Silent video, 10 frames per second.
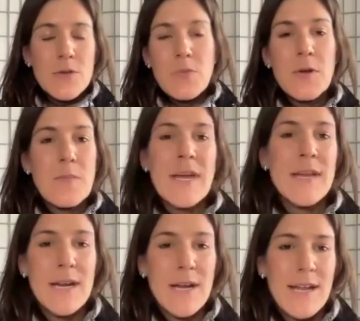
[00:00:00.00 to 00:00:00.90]
can put a
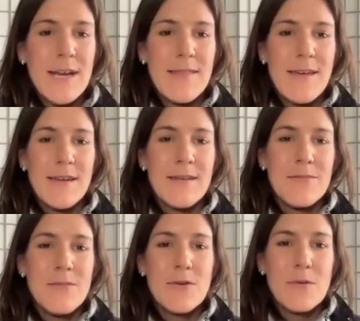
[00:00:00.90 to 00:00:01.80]
band-aid on anything.
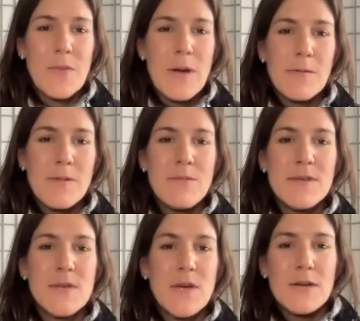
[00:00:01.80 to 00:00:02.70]
You could probably
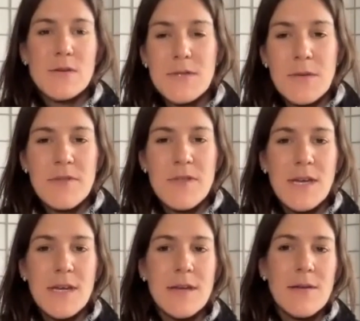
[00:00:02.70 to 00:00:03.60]
massage
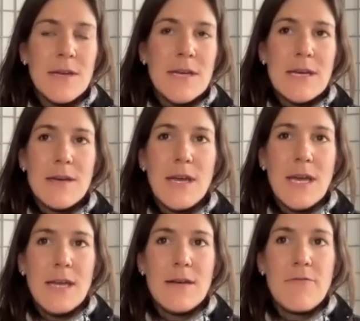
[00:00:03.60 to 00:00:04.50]
something
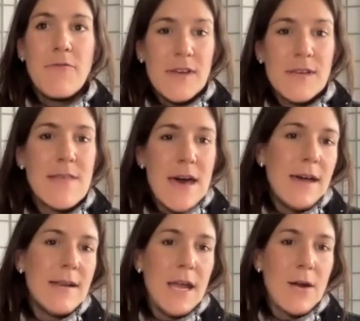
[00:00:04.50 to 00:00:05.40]
and fix
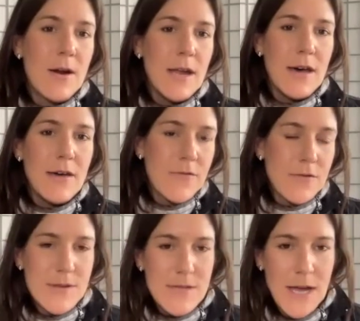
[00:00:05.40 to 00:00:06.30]
that area
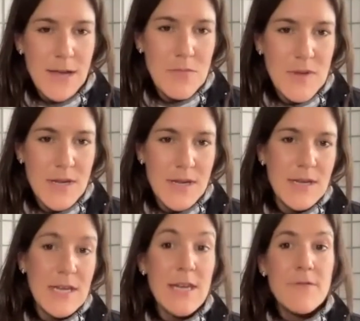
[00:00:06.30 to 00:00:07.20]
for the time
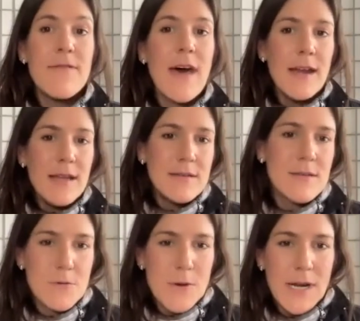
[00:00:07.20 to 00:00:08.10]
being, if that is
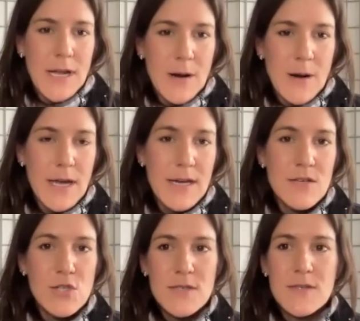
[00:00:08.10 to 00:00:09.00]
the right area.
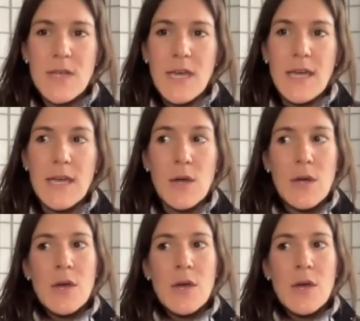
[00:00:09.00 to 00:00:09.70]
Just like